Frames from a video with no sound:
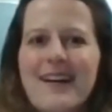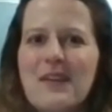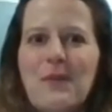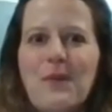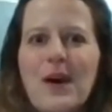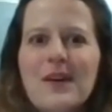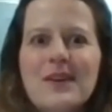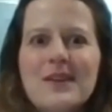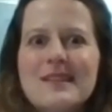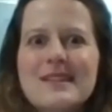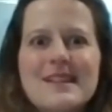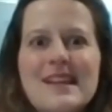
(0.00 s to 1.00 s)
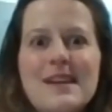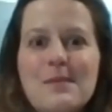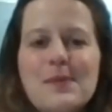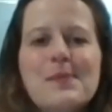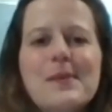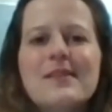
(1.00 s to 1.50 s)
World Sleep
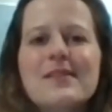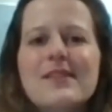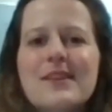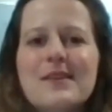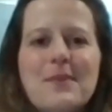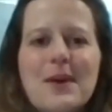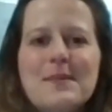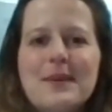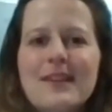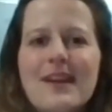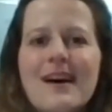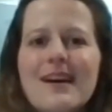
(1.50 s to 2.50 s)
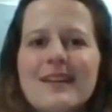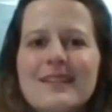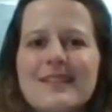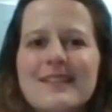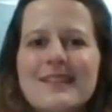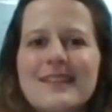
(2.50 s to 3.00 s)
Month. It might be that,
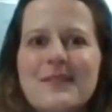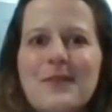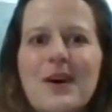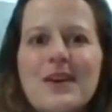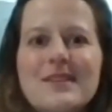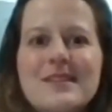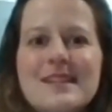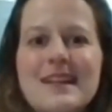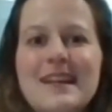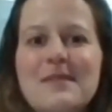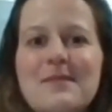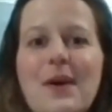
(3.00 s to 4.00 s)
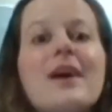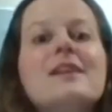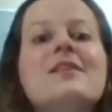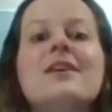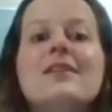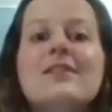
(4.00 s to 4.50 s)
World Sleep. I
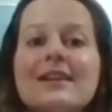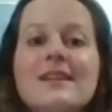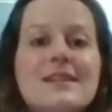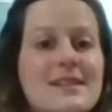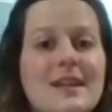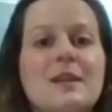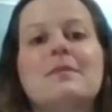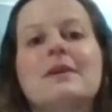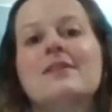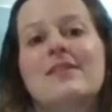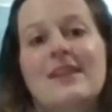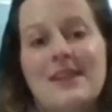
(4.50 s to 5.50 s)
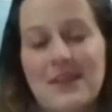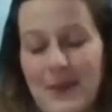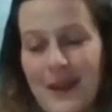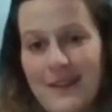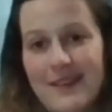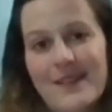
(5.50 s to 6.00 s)
know that it's sleep month
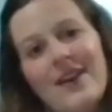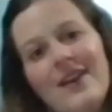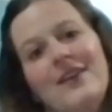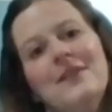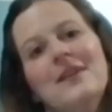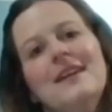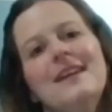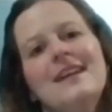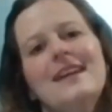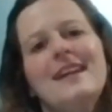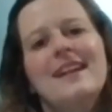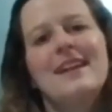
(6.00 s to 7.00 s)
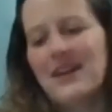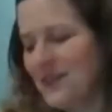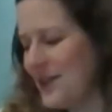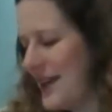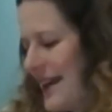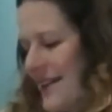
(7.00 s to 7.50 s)
anyway, so if
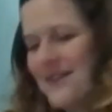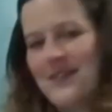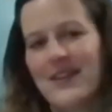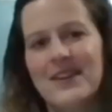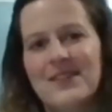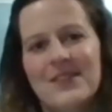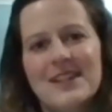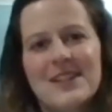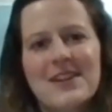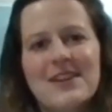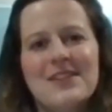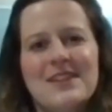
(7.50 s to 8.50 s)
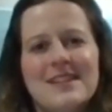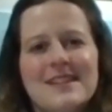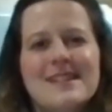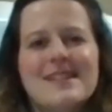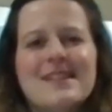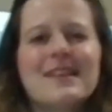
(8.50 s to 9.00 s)
we have nice fresh
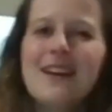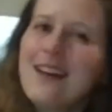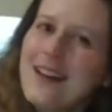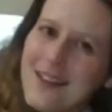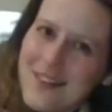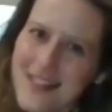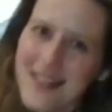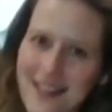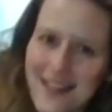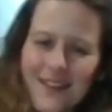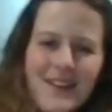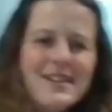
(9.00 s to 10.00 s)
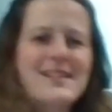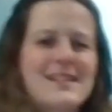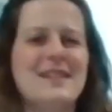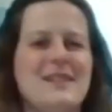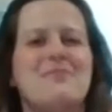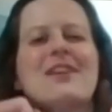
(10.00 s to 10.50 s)
covers, we take a nice
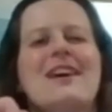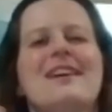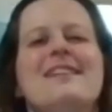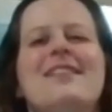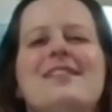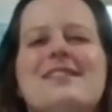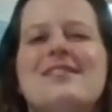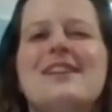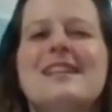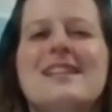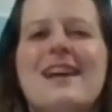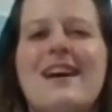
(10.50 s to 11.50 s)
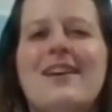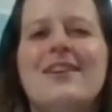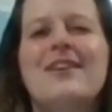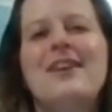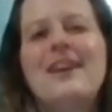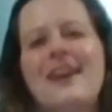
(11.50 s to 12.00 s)
deep breath, stretch
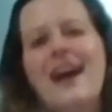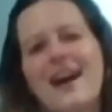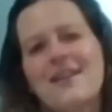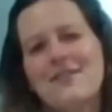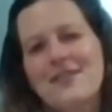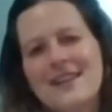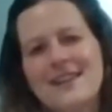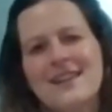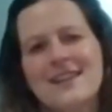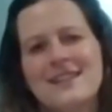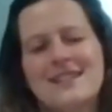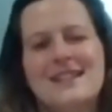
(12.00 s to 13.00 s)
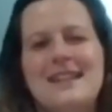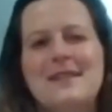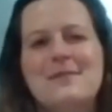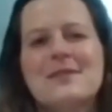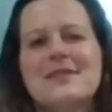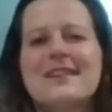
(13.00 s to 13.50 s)
out, and we can go to sleep.